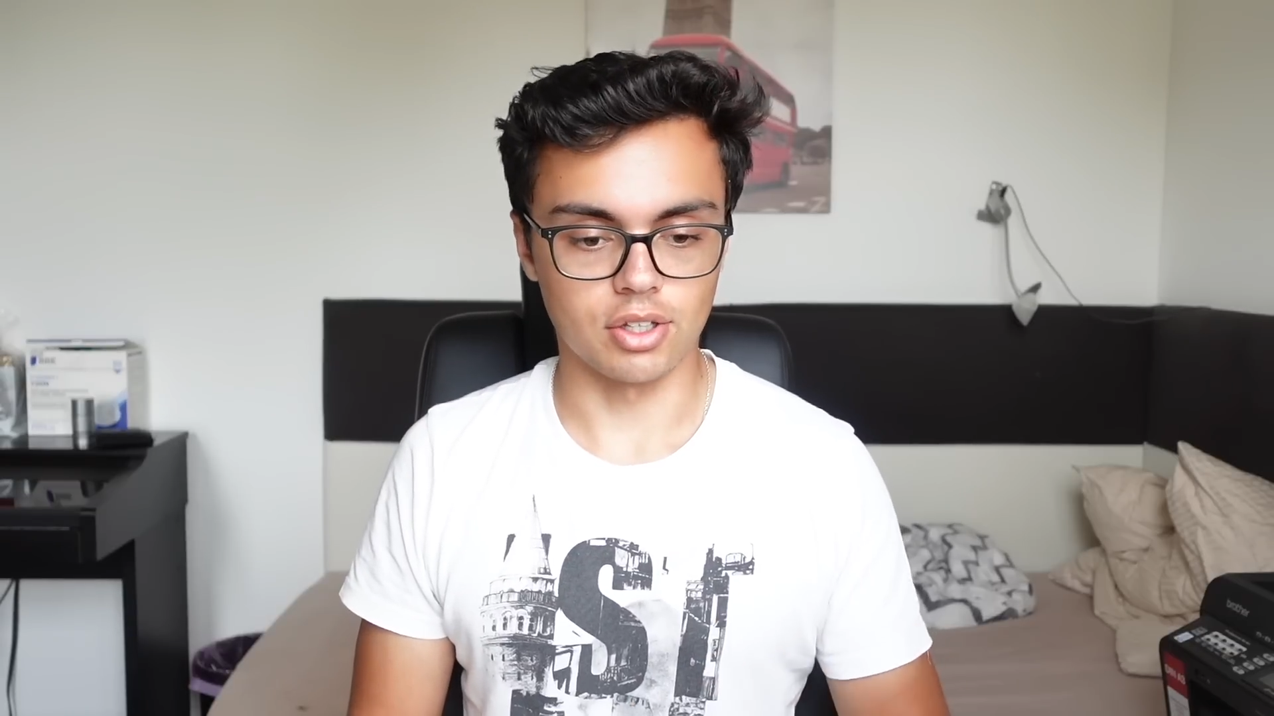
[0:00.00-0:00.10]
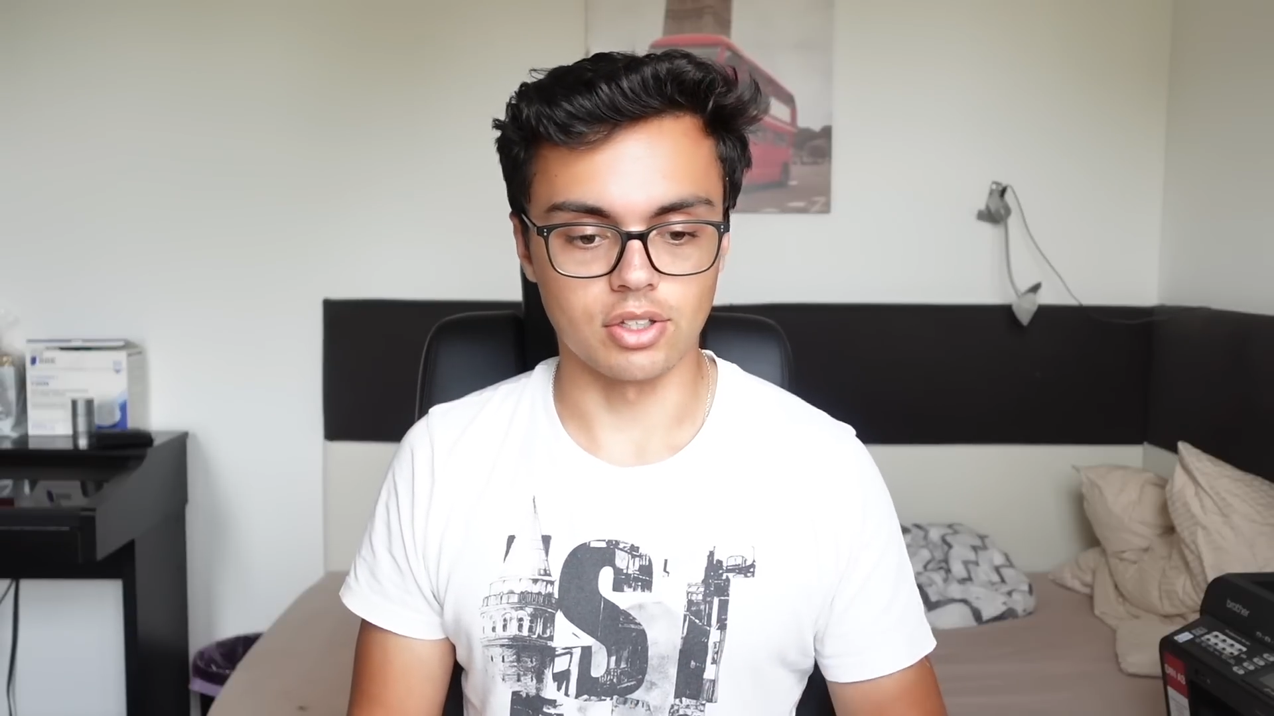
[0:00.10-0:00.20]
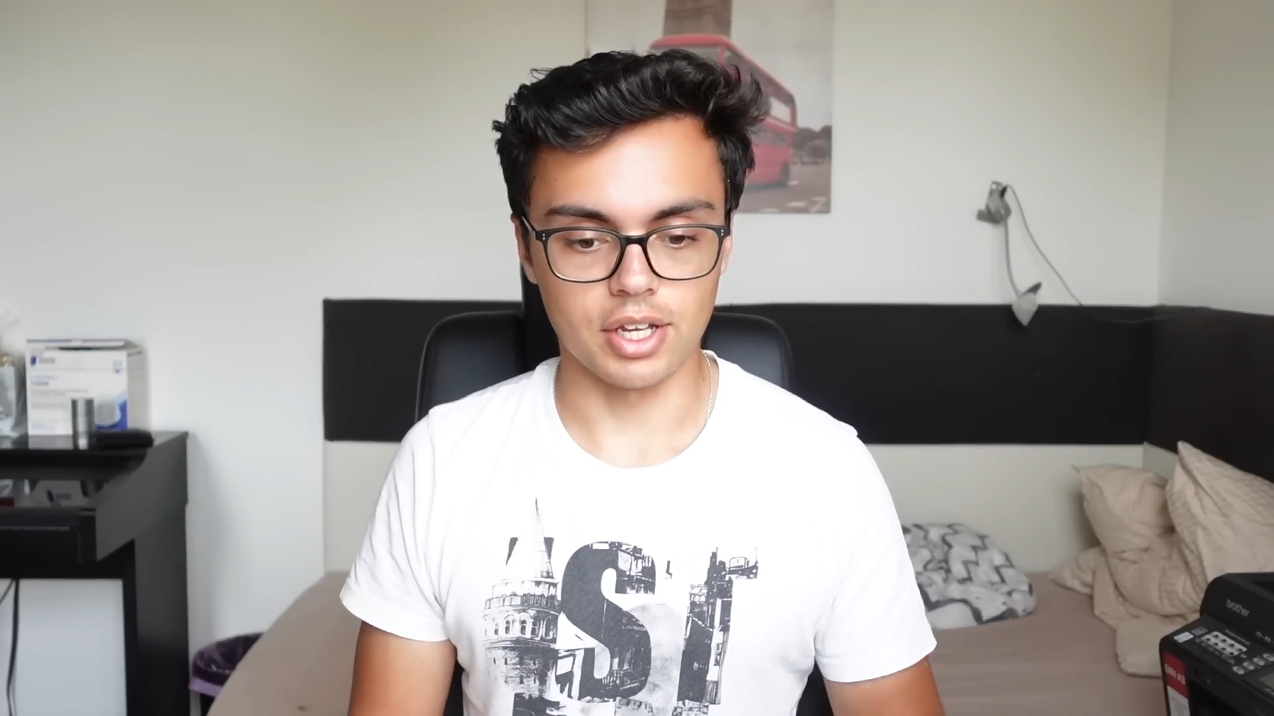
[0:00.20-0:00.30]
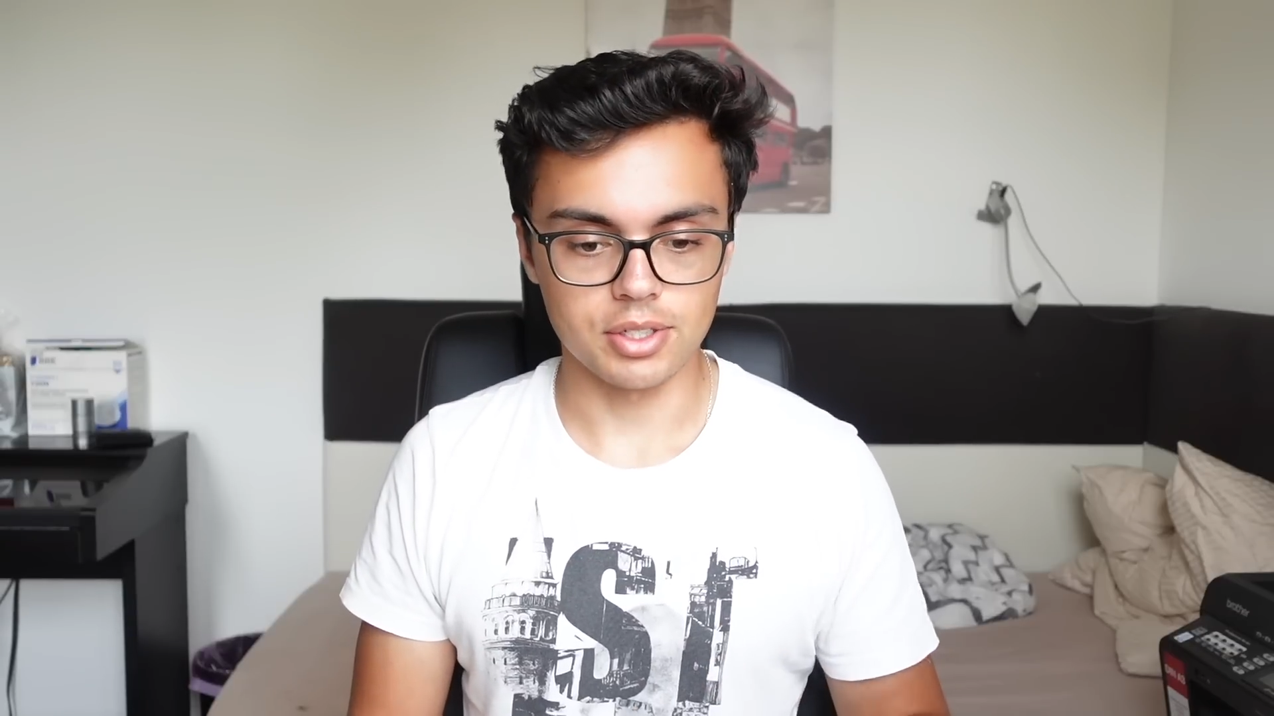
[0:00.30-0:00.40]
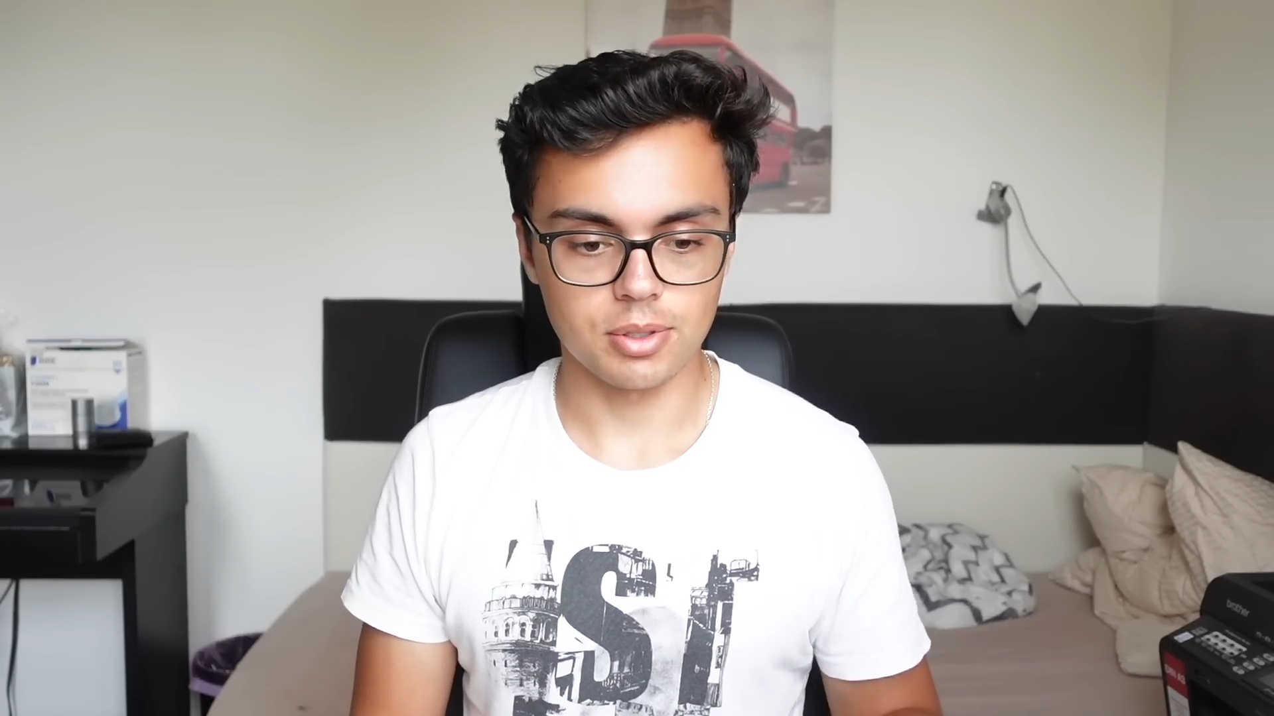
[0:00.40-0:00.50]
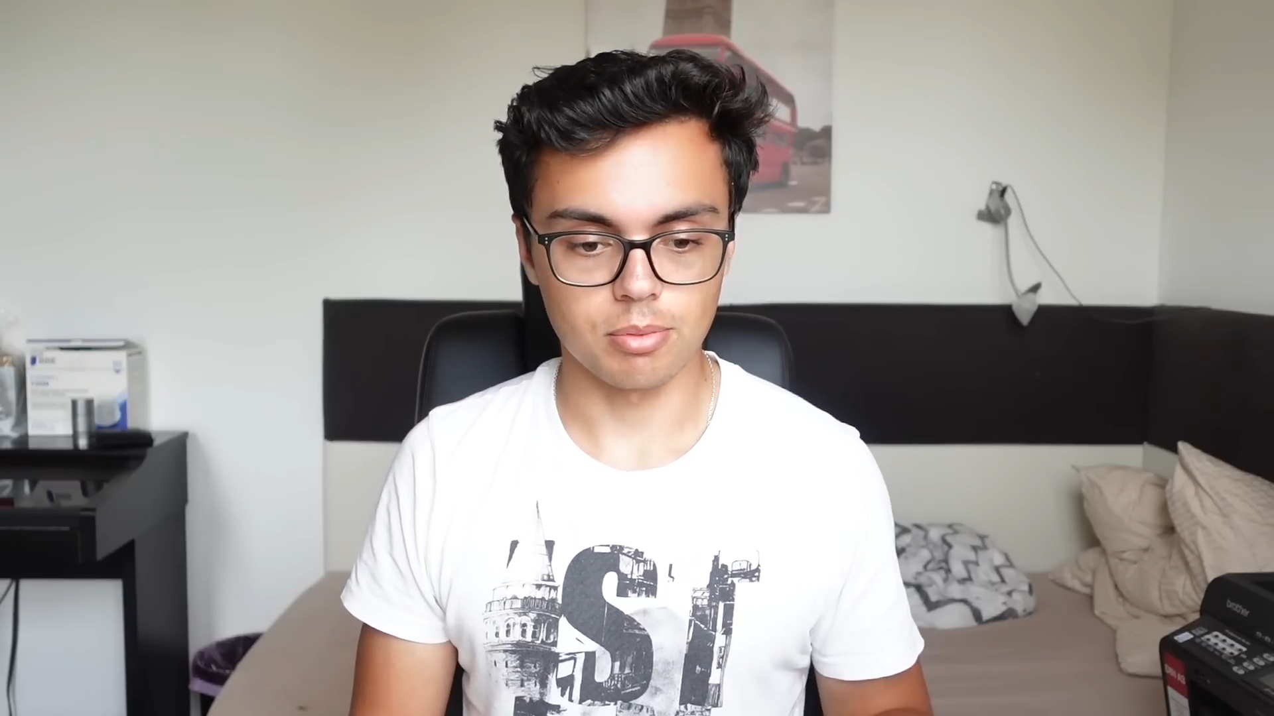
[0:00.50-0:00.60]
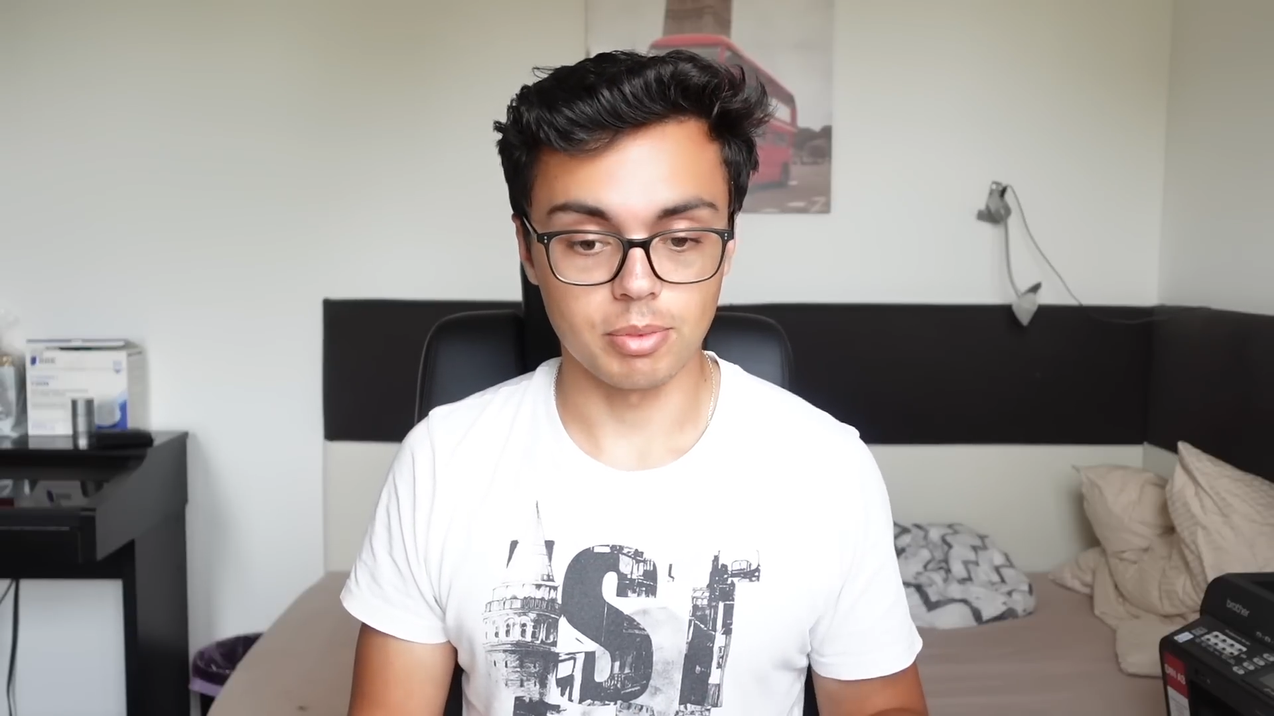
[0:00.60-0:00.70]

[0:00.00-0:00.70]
the test